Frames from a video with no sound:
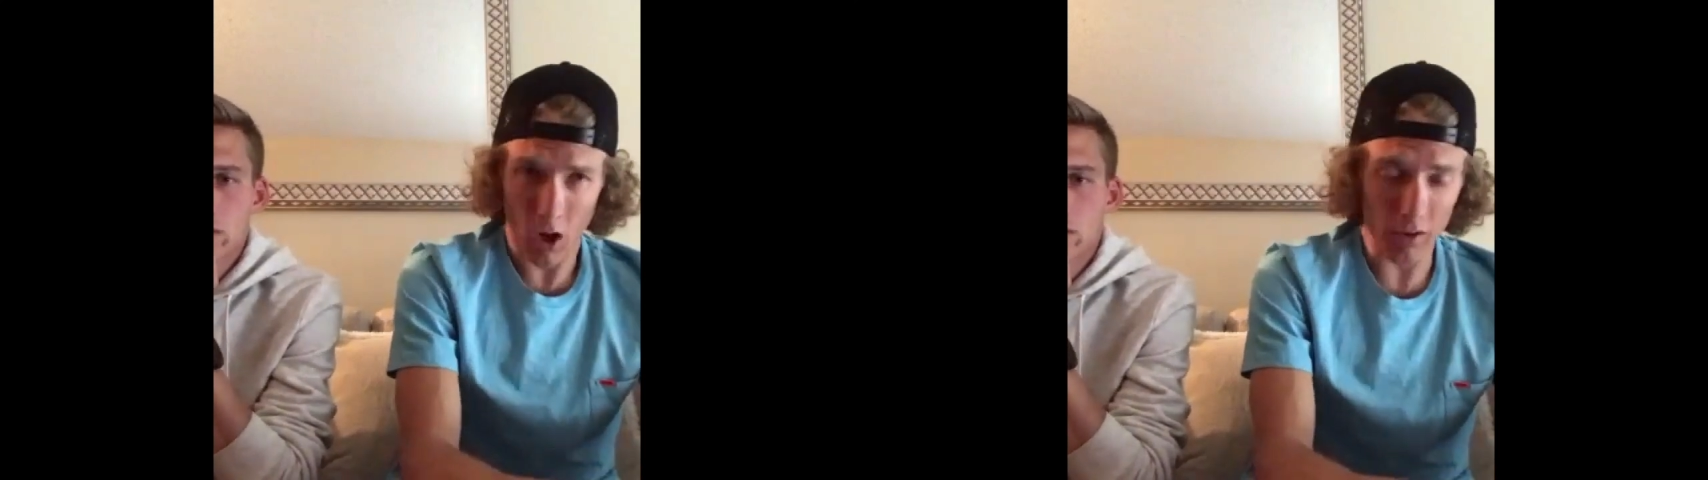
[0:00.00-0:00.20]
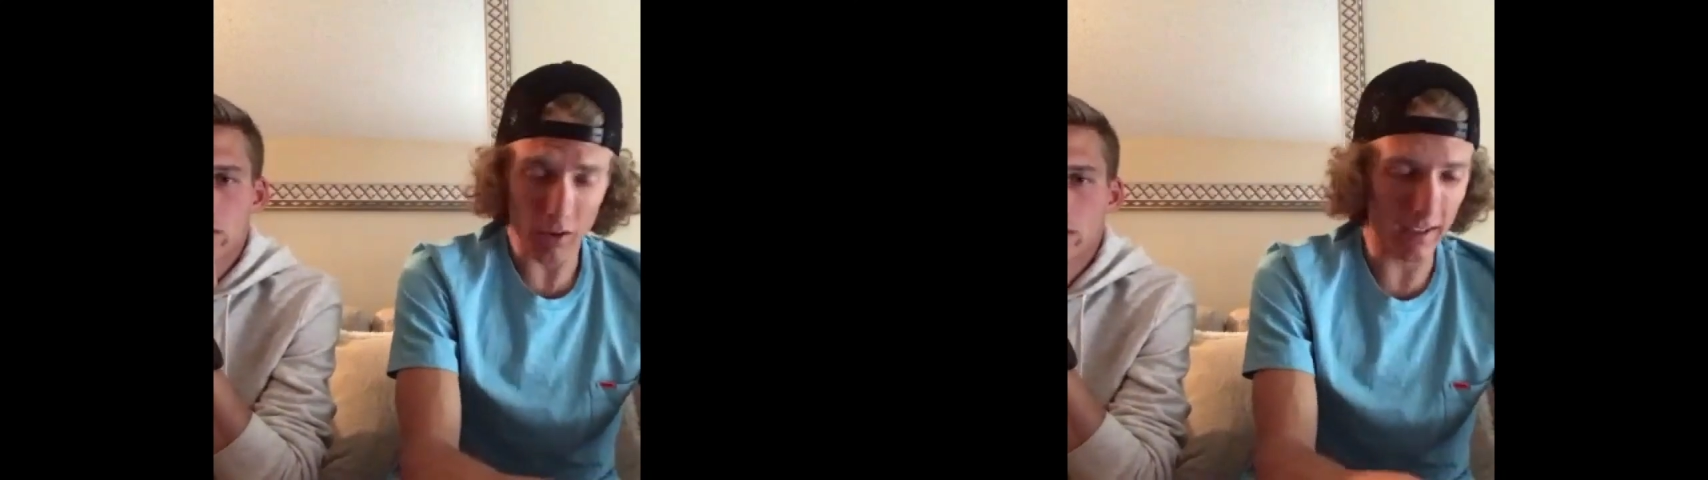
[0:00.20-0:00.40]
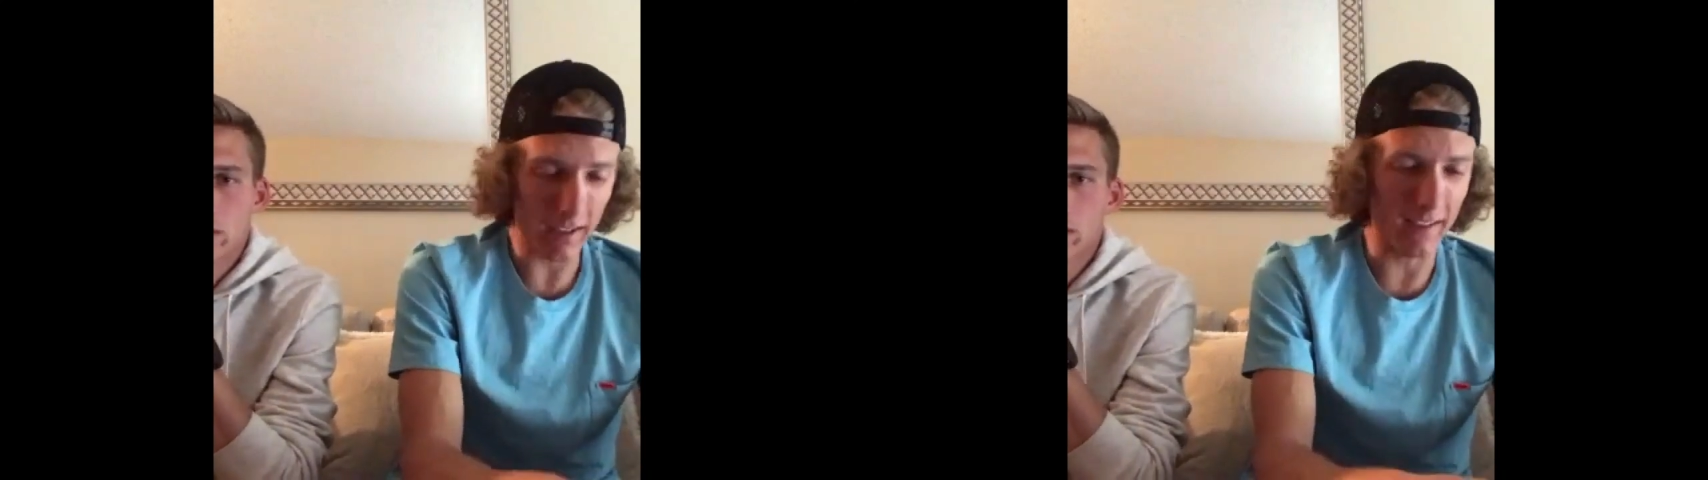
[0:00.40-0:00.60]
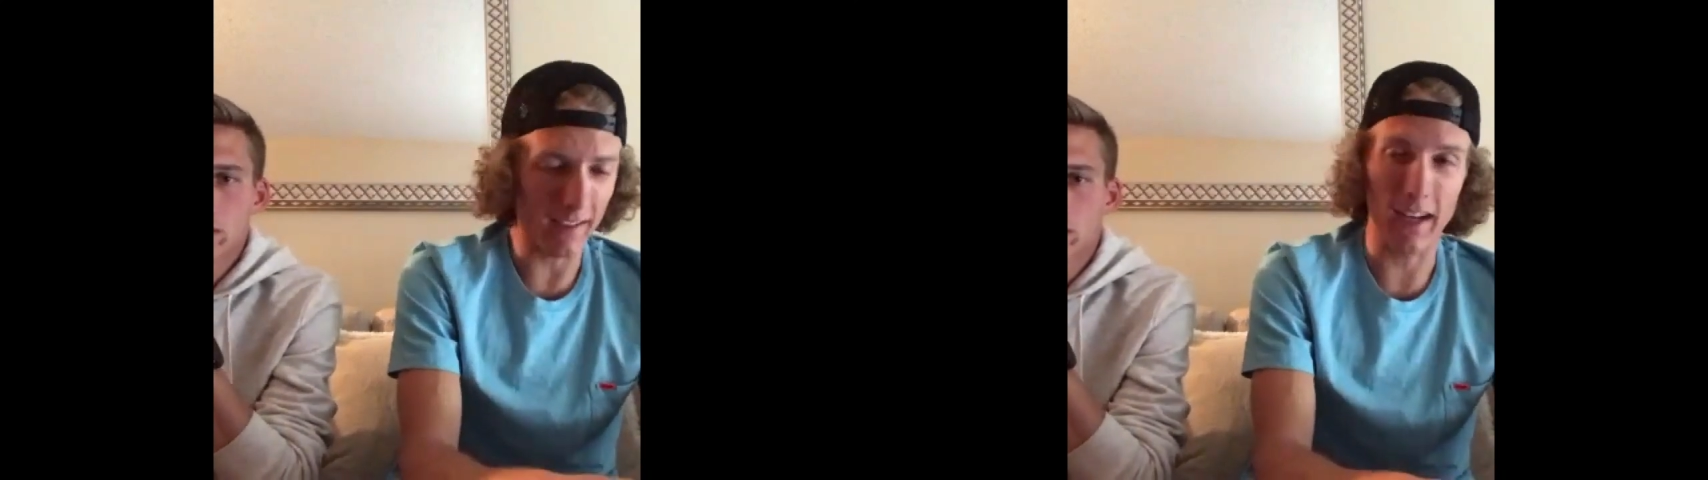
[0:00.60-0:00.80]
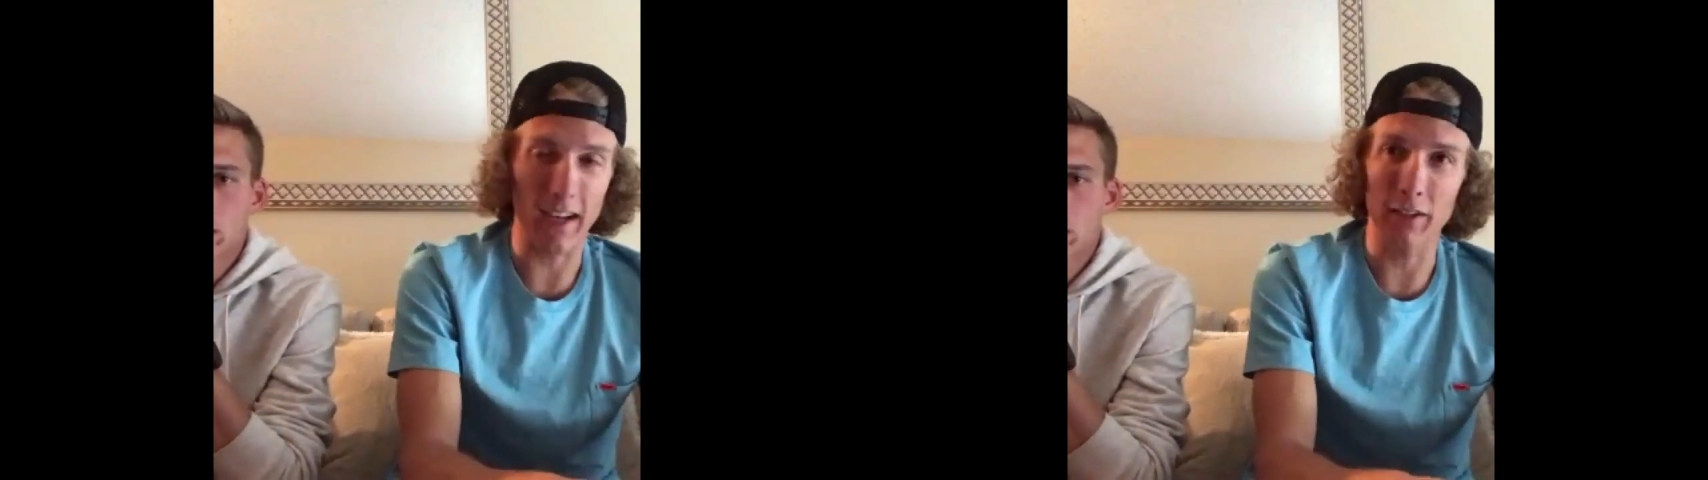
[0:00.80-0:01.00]
all these like
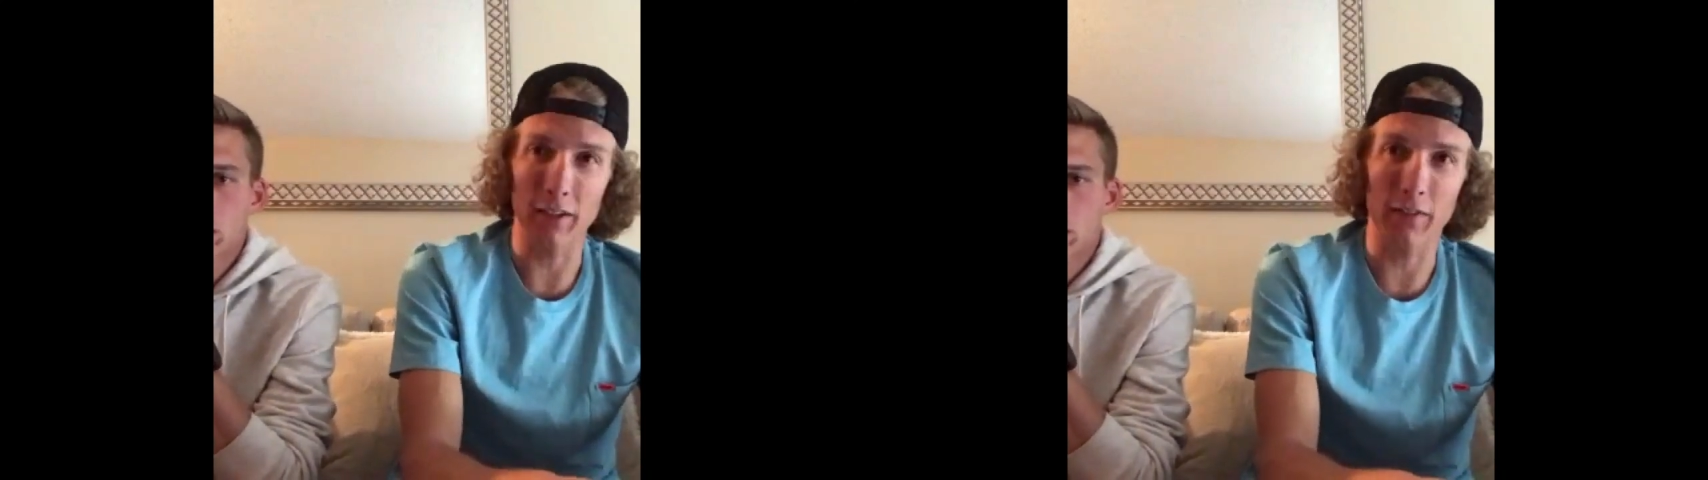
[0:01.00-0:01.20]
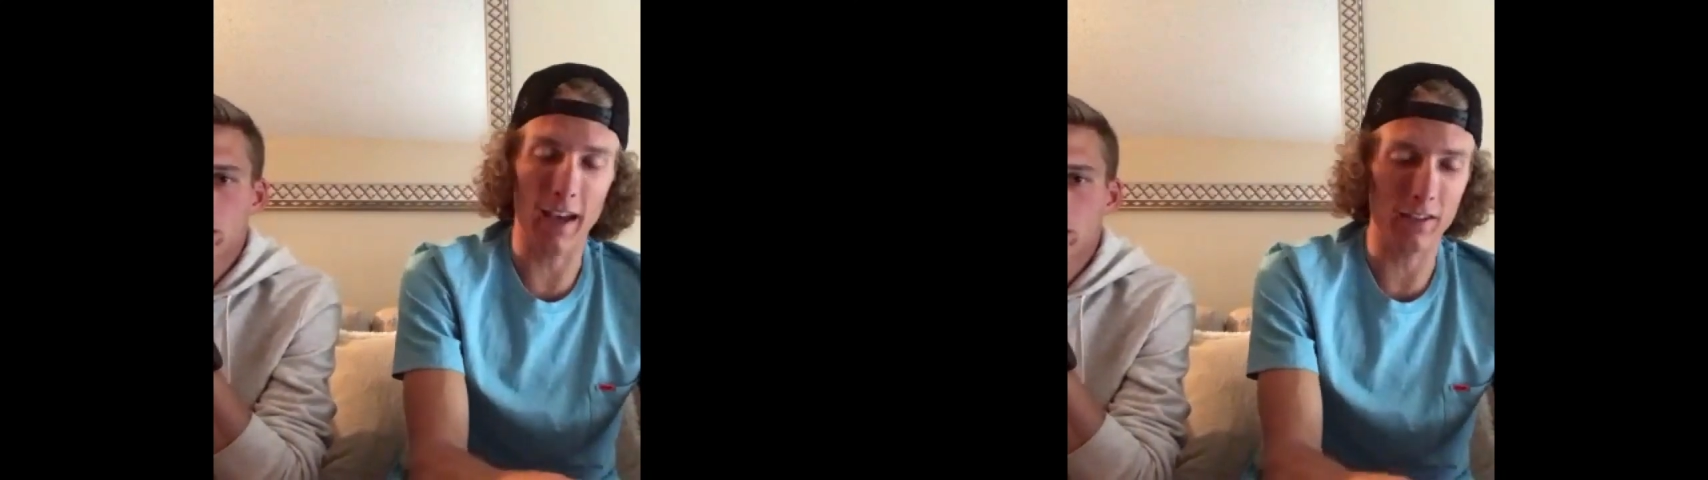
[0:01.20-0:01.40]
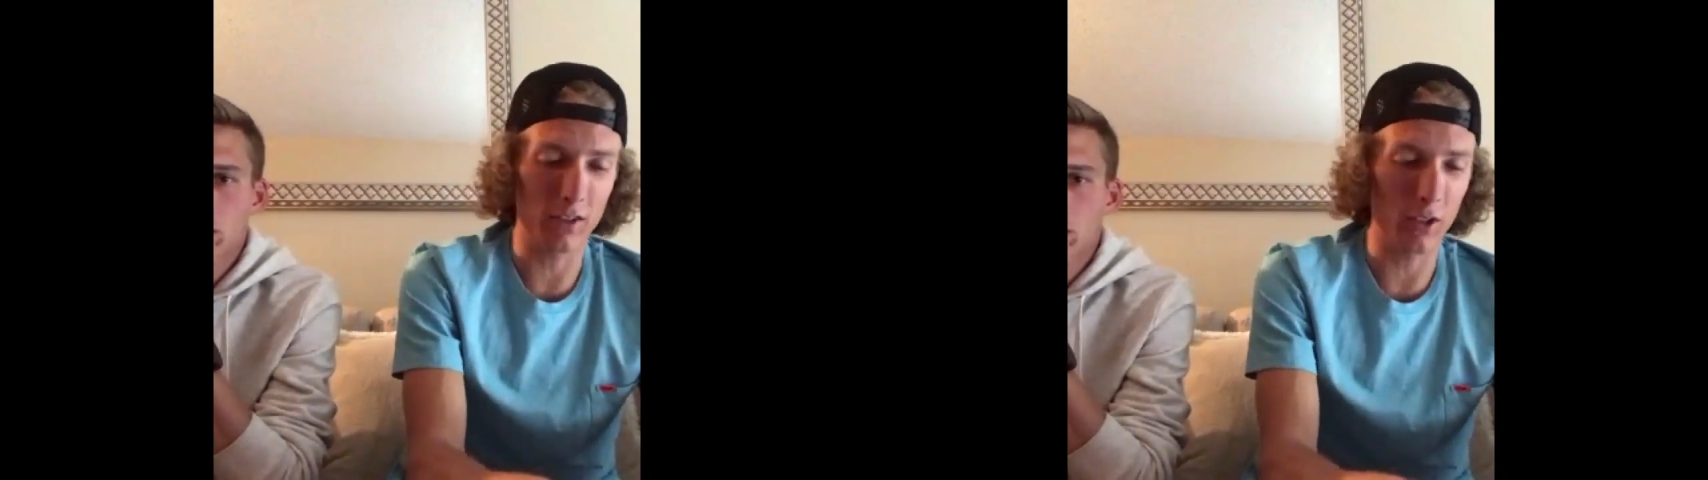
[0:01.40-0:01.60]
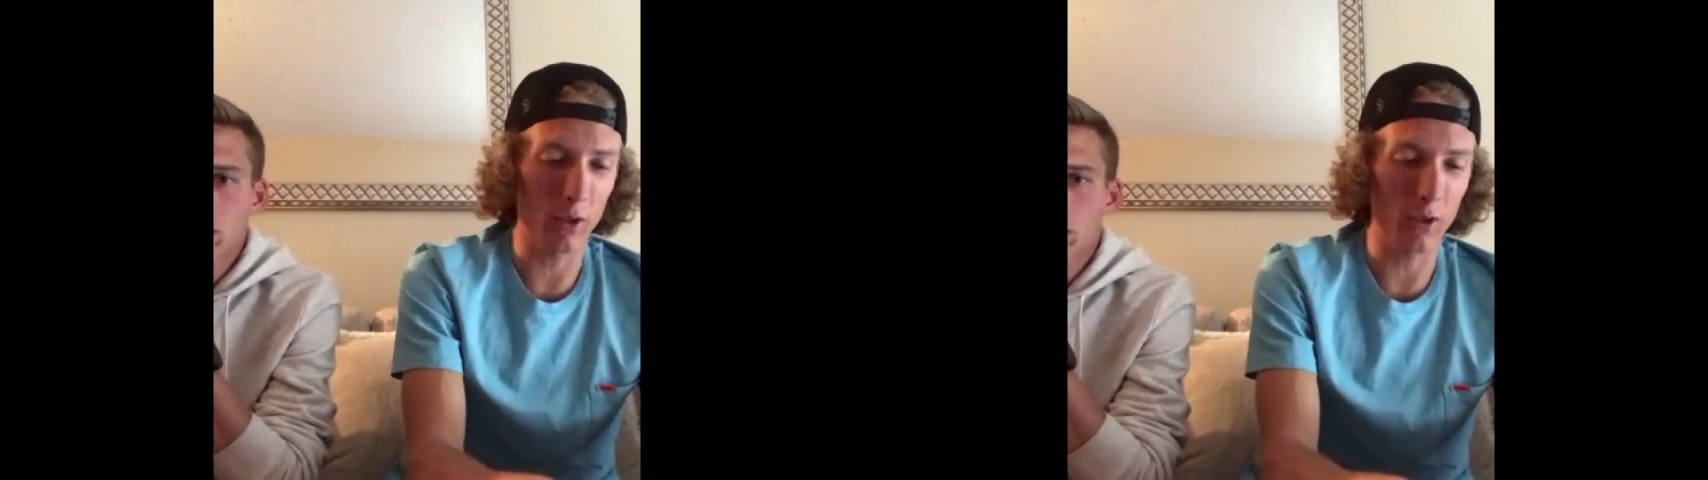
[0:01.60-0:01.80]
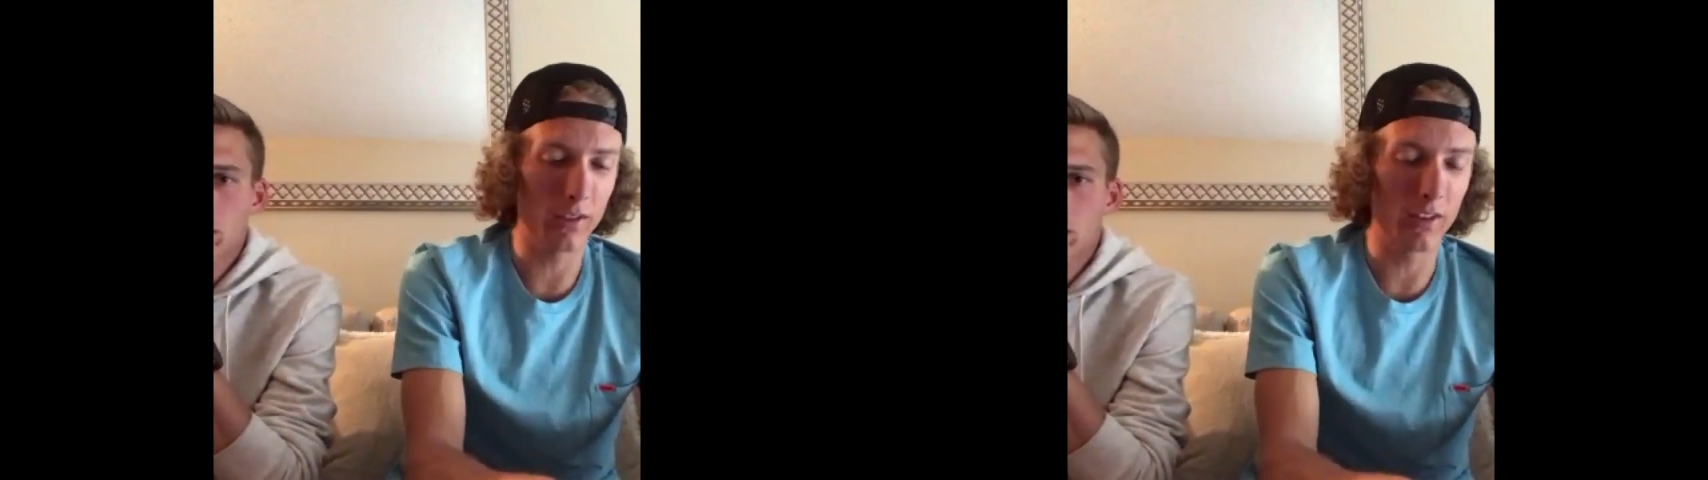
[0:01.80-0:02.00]
insanely fast
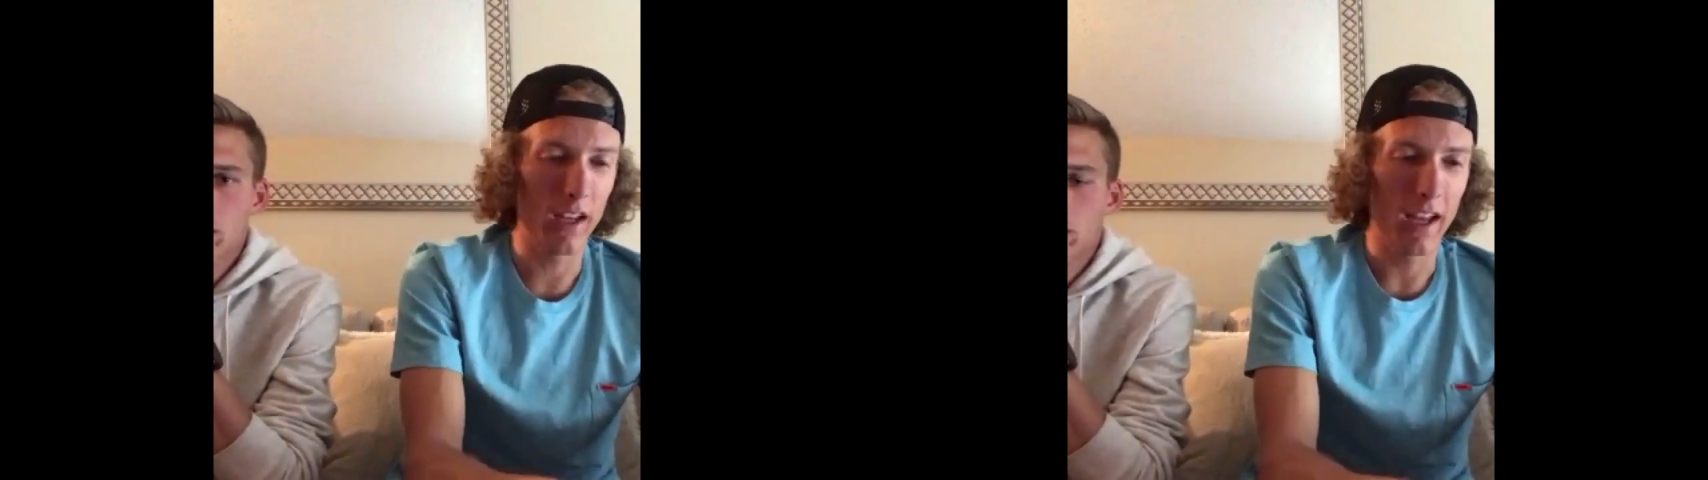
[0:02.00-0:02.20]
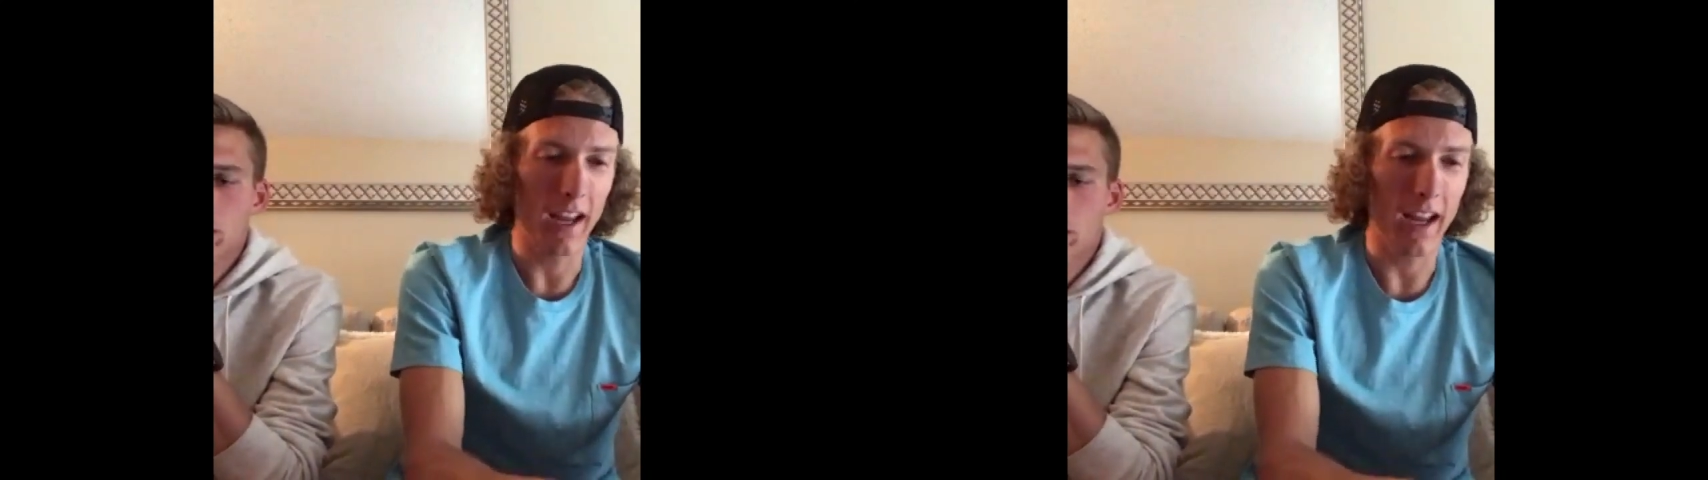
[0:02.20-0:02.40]
dudes.